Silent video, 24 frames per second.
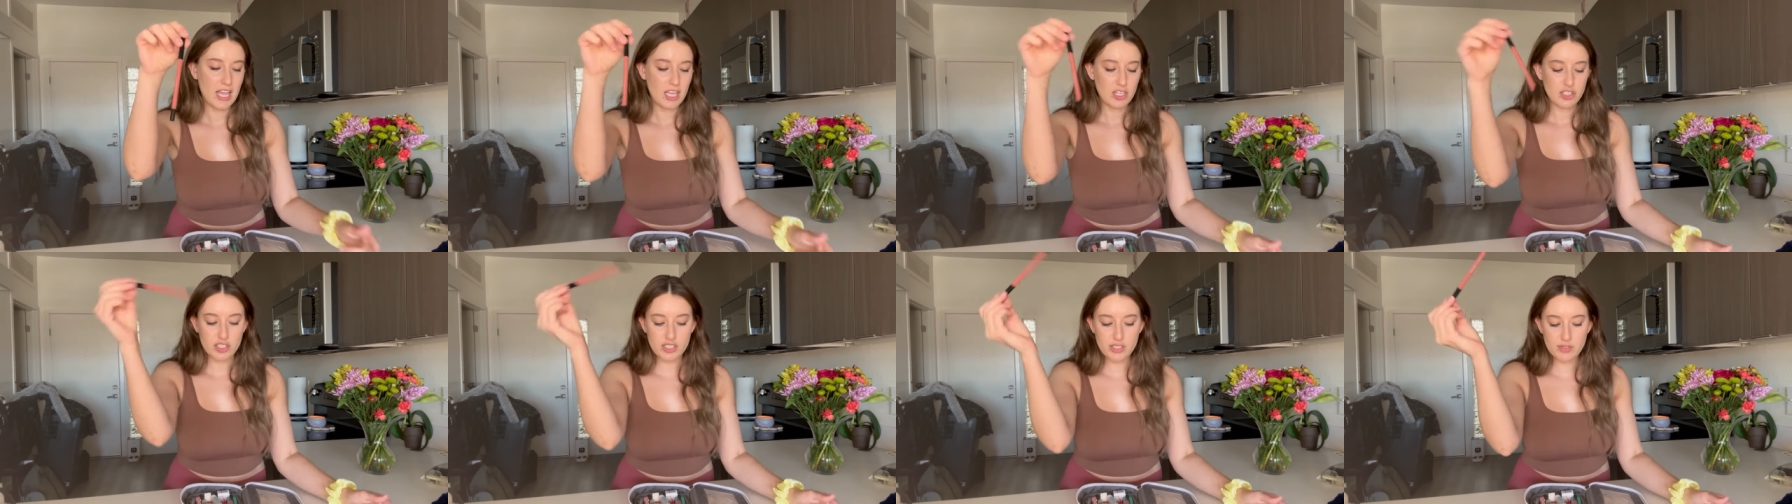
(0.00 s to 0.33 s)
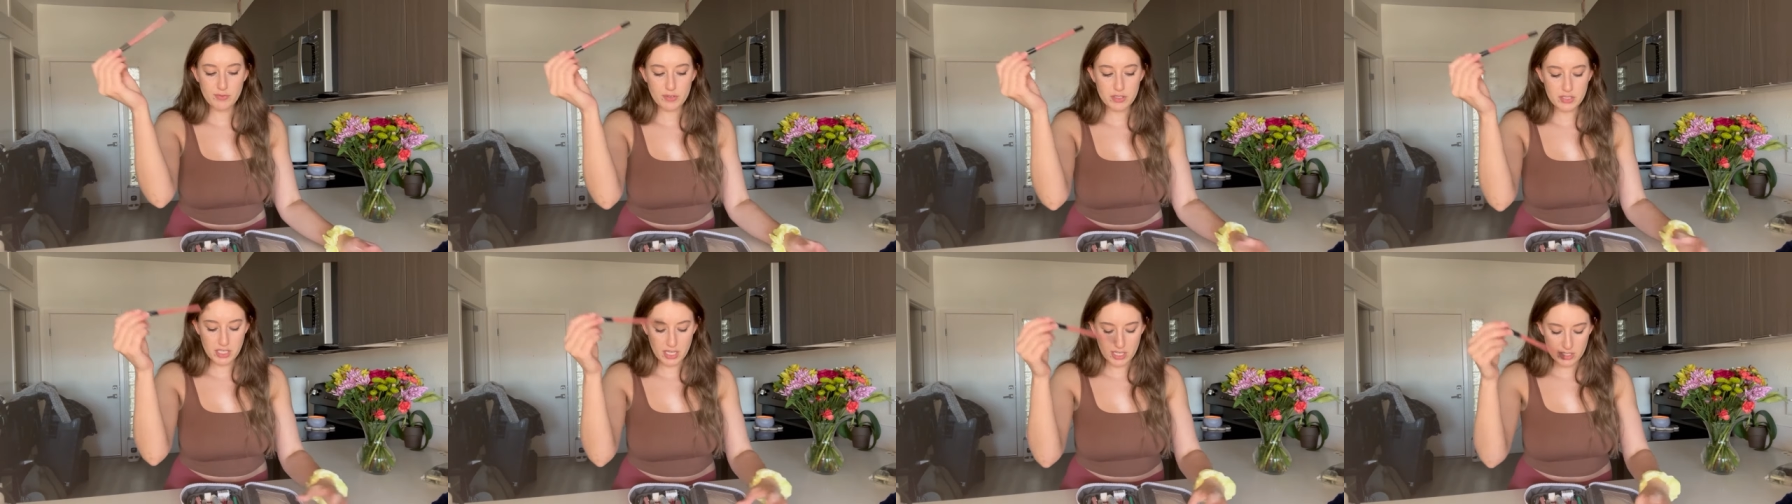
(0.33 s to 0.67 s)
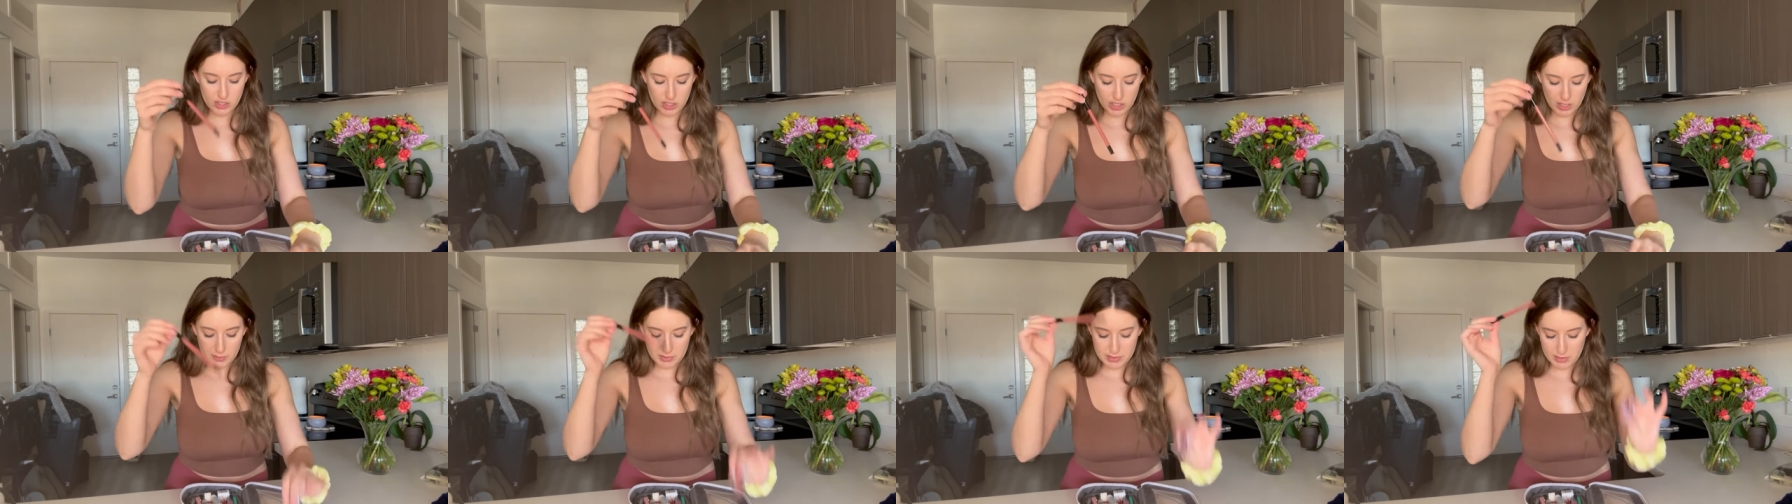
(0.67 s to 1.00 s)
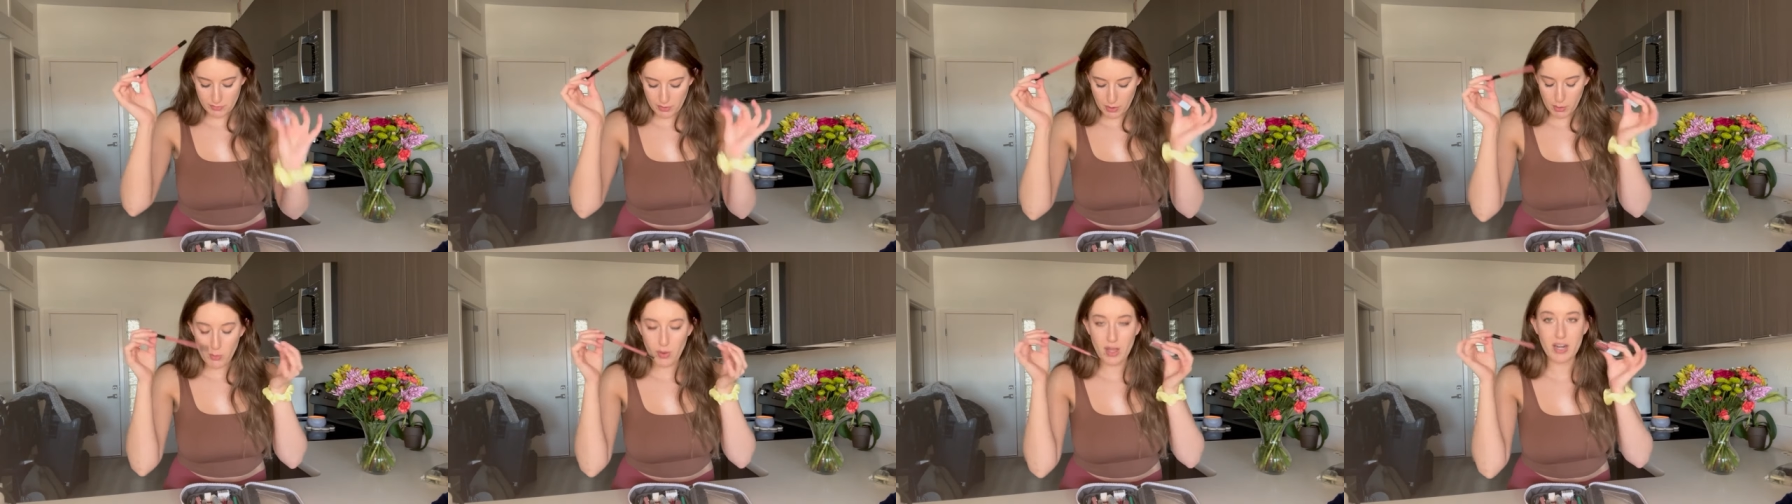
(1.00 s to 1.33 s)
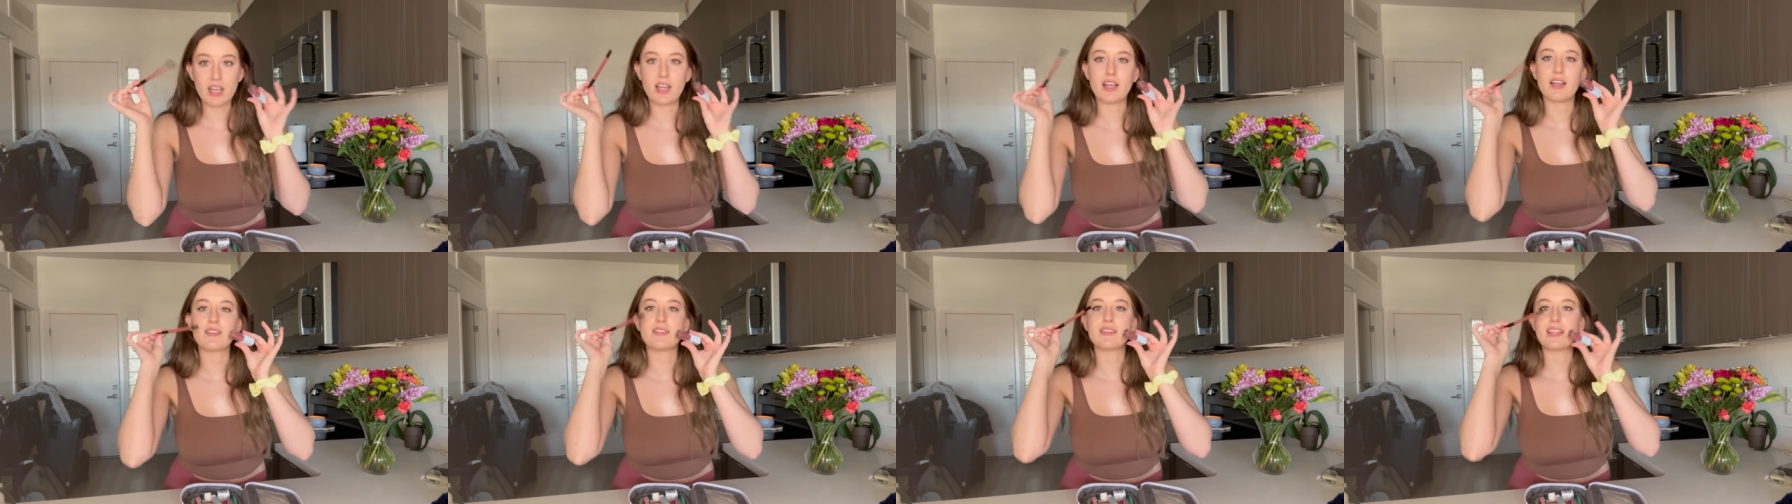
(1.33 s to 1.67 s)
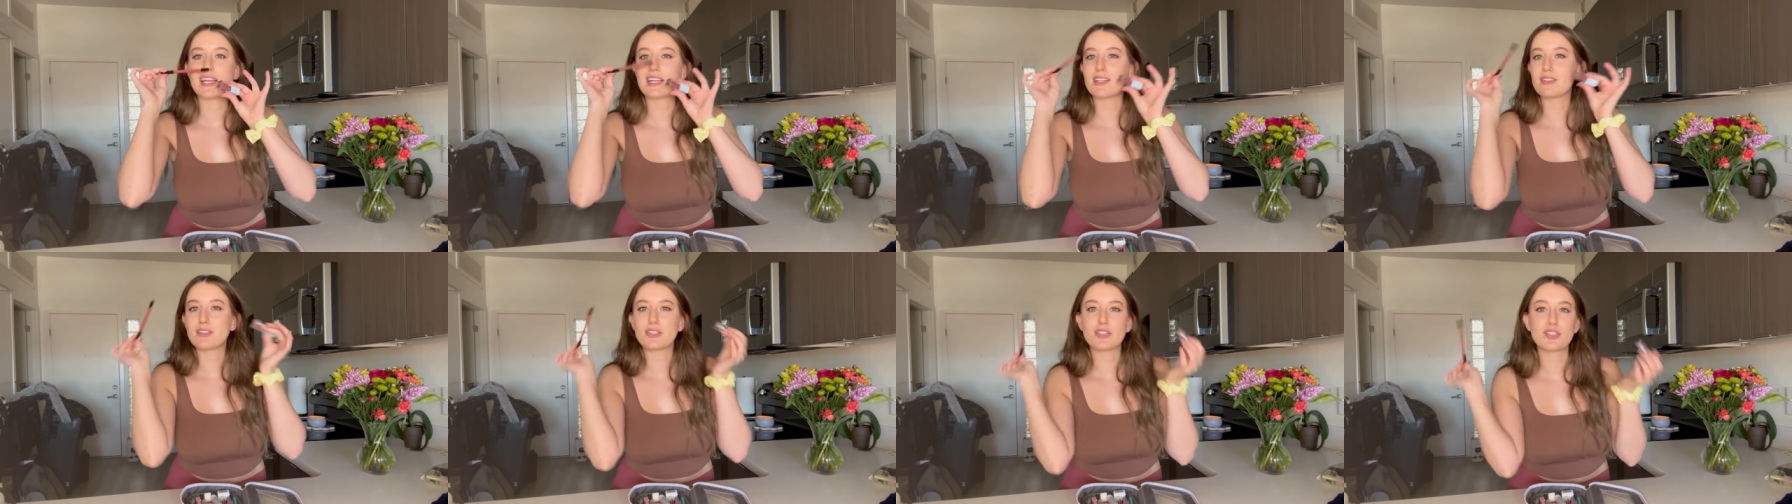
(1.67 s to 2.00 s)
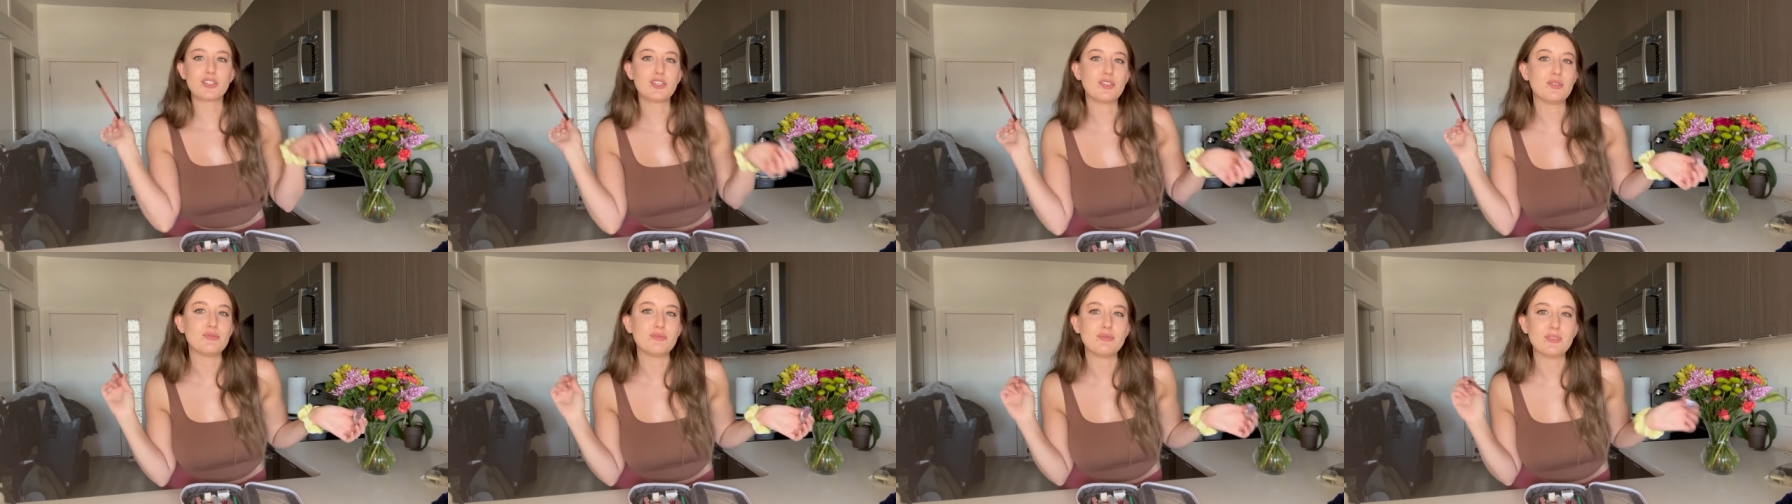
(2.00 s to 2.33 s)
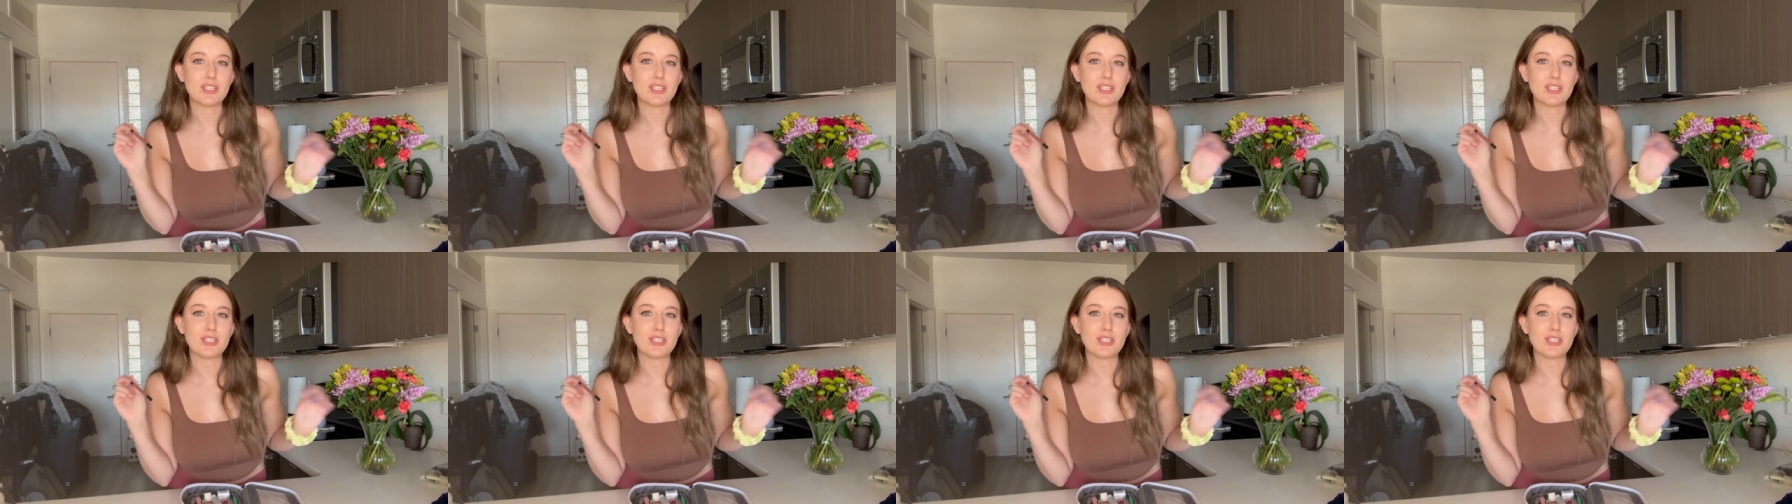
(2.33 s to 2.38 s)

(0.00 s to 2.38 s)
Just for touch-ups if I wanna like look cute,